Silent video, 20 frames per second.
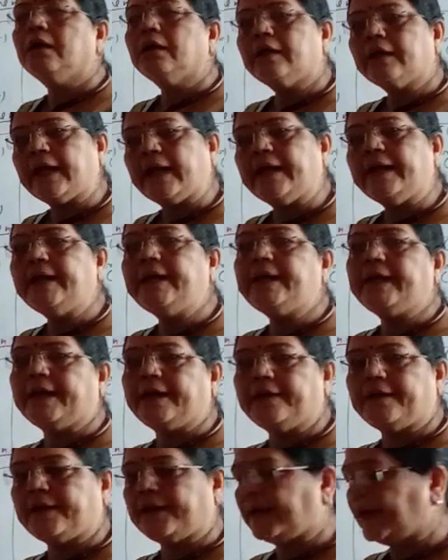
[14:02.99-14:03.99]
credit
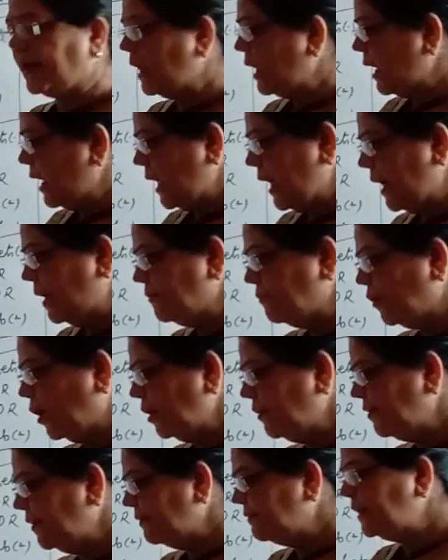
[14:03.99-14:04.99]
entry. And
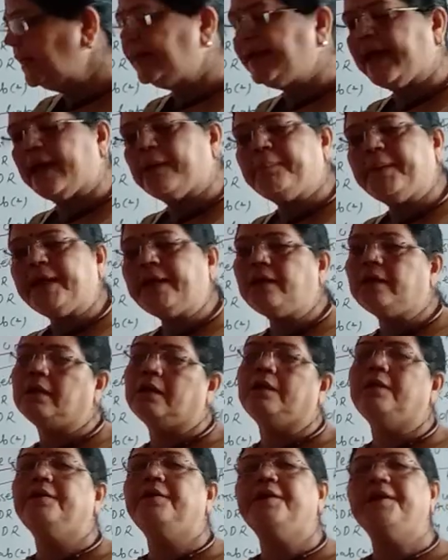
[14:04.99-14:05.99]
what we will debit?
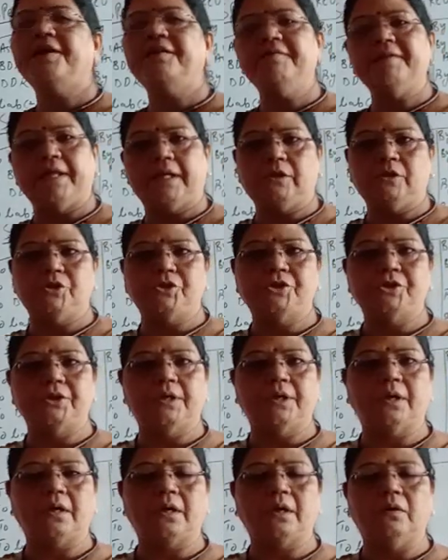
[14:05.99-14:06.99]
Revaluation
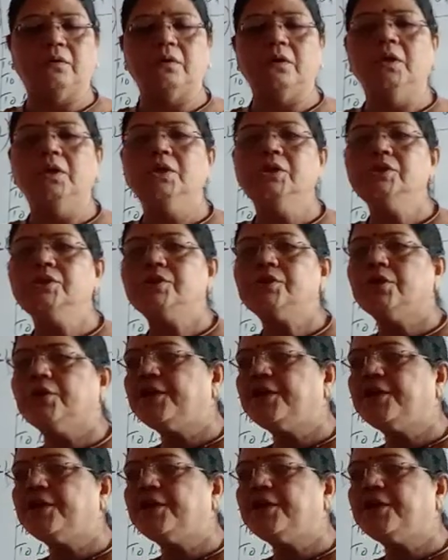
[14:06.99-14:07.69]
account. So